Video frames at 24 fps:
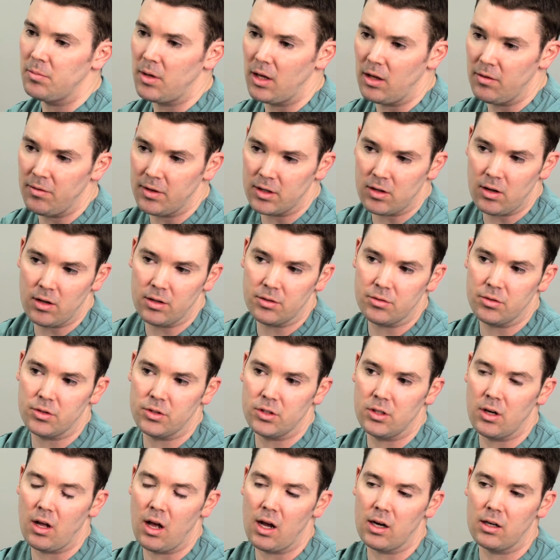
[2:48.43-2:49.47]
pelvic
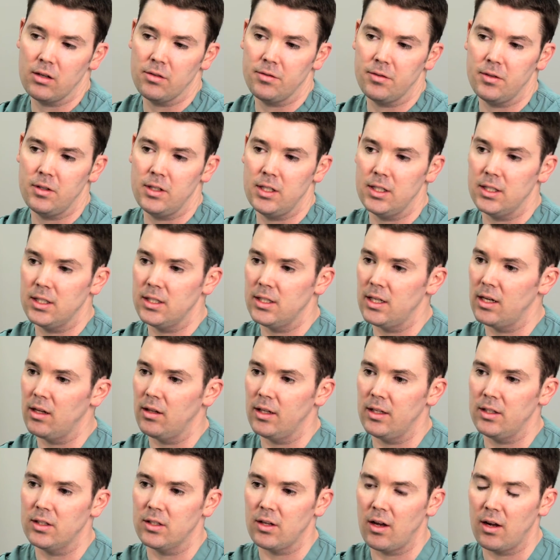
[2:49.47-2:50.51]
ultrasonography and
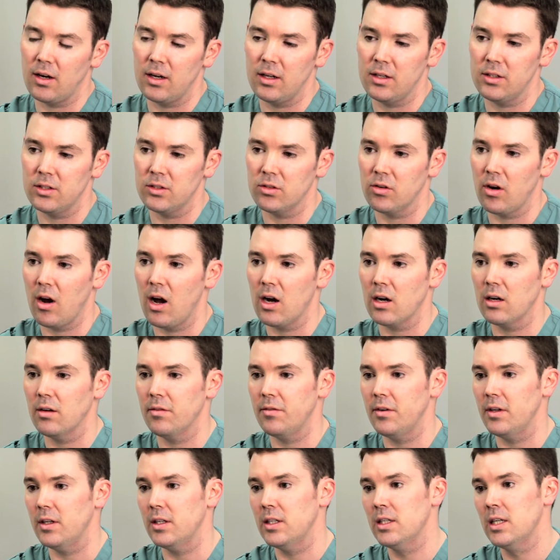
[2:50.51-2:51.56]
saline
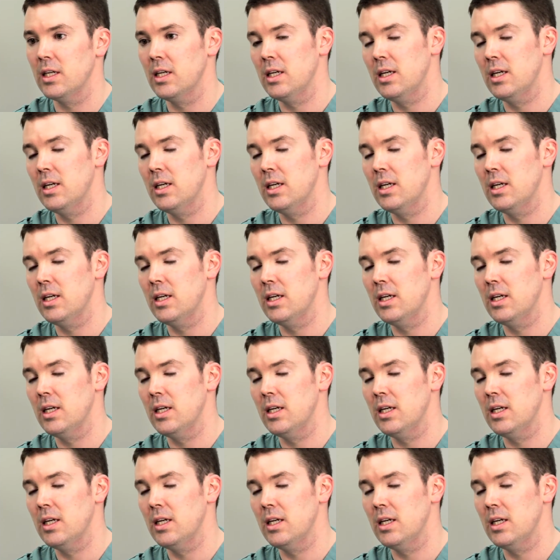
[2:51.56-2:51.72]
sonohysterography